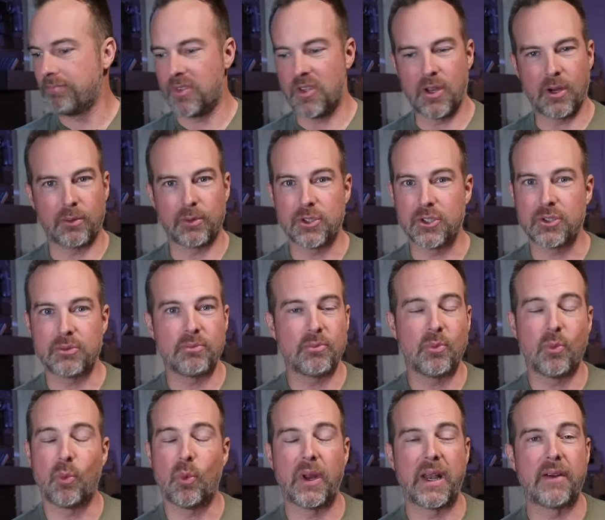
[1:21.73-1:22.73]
you know, just
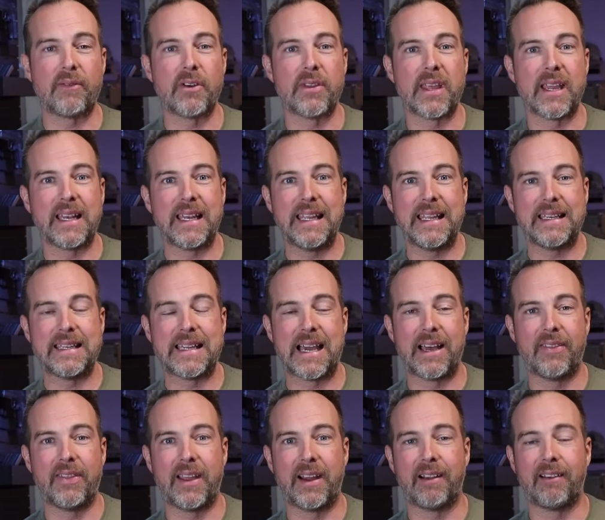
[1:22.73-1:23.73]
whatever they need
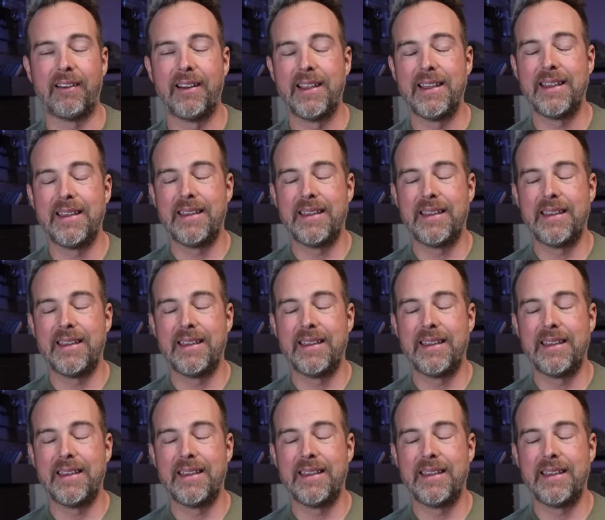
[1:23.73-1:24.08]
down there.